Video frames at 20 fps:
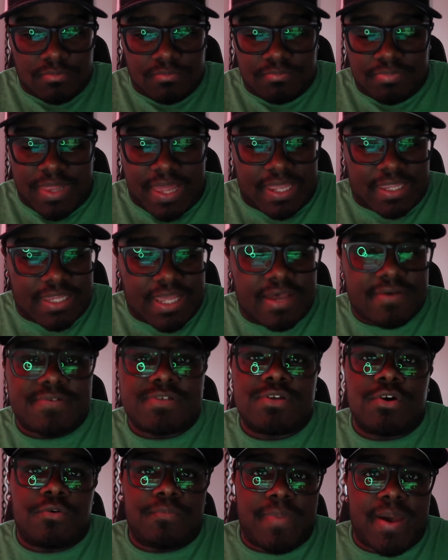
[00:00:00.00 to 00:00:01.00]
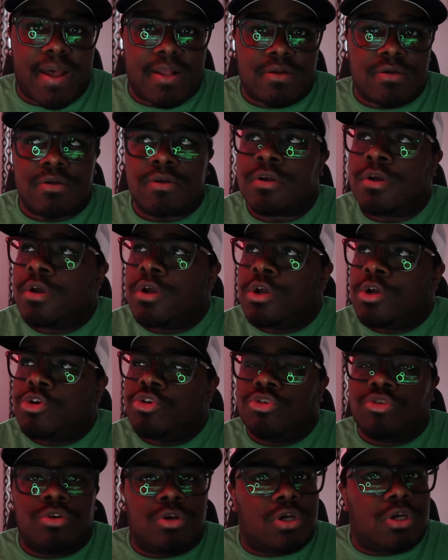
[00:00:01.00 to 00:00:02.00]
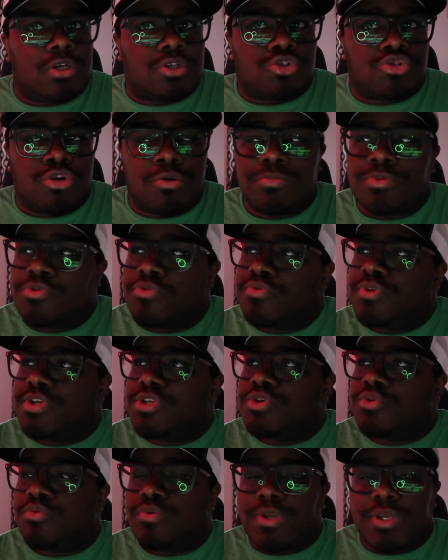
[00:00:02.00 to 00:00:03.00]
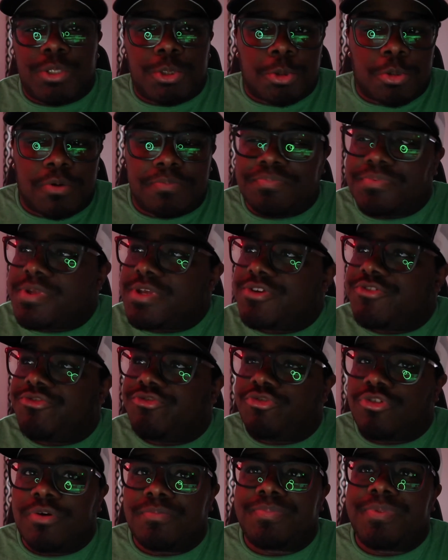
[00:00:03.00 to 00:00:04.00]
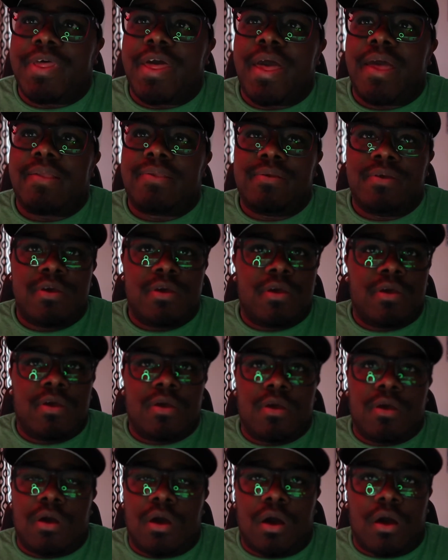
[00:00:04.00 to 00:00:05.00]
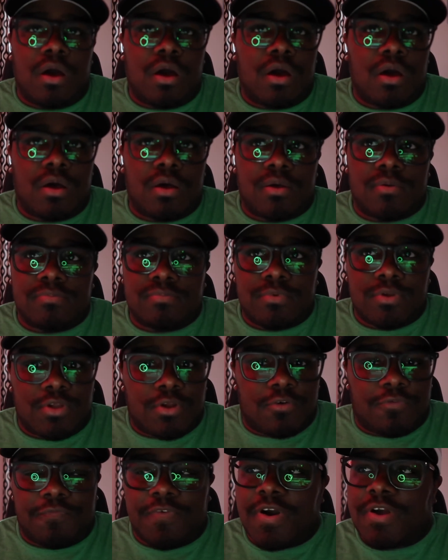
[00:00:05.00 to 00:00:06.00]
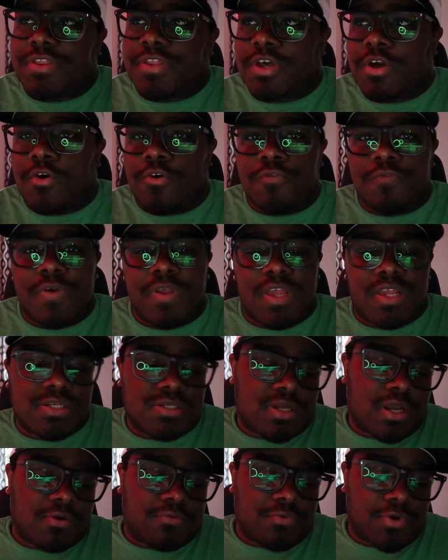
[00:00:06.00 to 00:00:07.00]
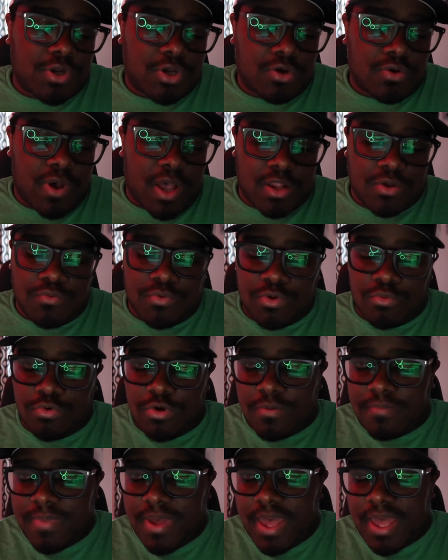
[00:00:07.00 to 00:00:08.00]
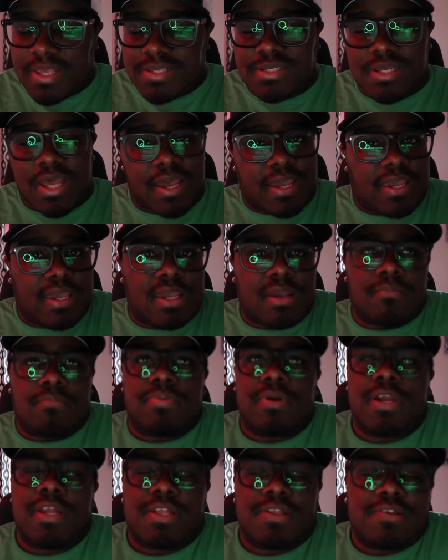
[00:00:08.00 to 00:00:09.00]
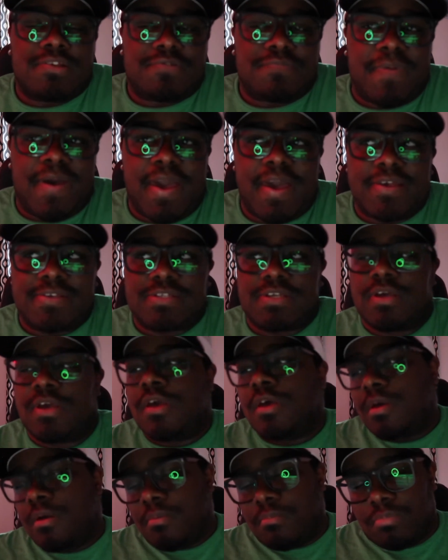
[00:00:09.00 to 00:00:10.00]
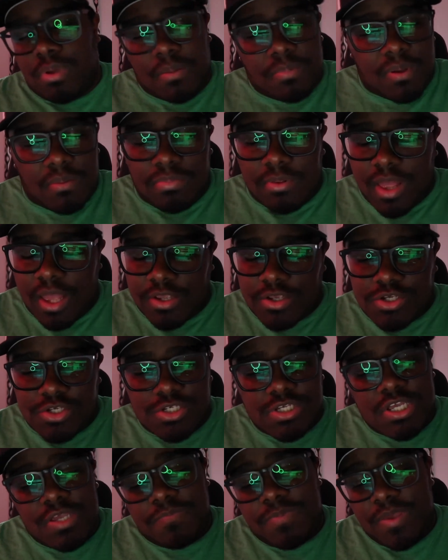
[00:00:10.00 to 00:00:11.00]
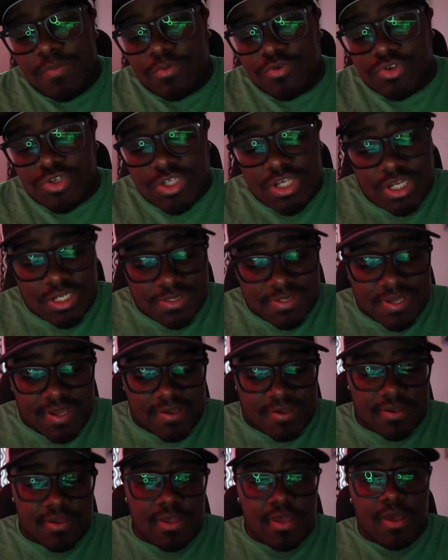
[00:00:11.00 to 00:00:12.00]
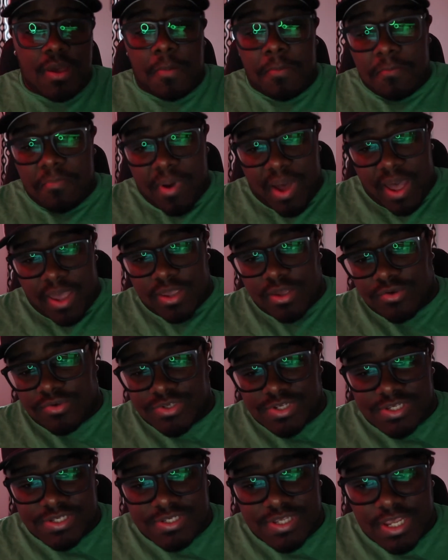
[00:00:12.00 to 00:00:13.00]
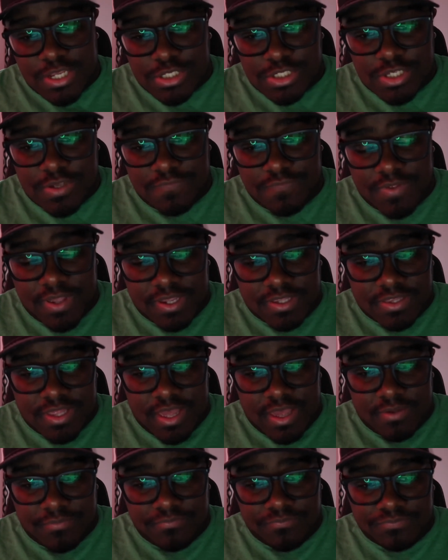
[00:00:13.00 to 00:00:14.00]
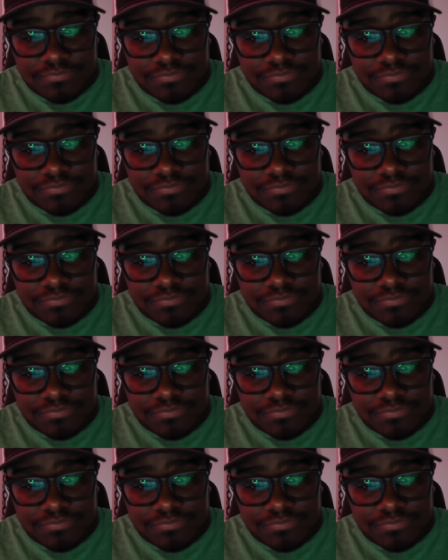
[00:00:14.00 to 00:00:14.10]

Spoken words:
Black Lives Don't Matter, Trump 2020, Trump this, Trump that, fuck the COVID, it's not real, I don't want to wear a mask, I can't breathe in this mask, blah blah blah. You see people's TikTok bios that say stuff like that.